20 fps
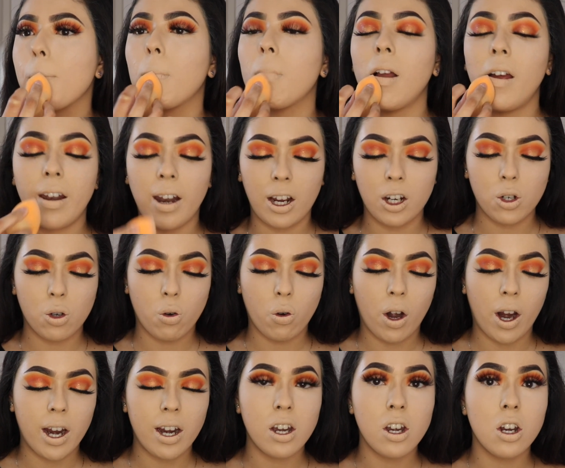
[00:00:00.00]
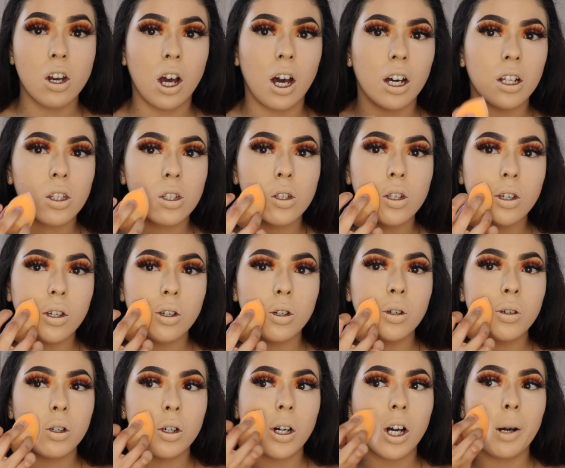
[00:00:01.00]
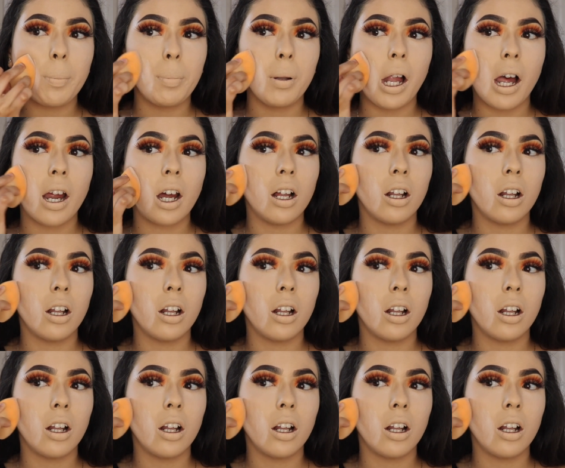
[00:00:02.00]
And I try not to apply